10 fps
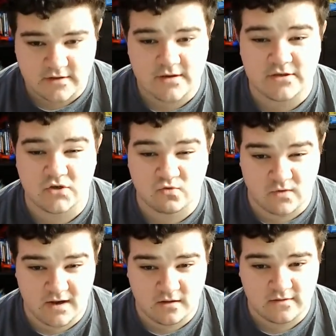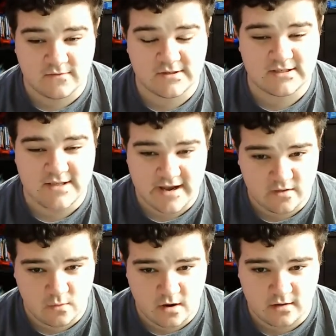There is a trailer for the
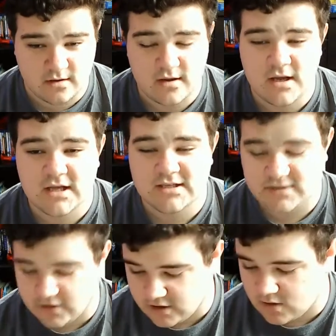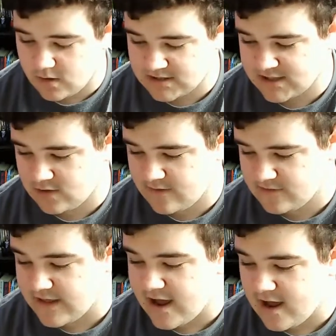second one, so you're gonna want to stick around for that.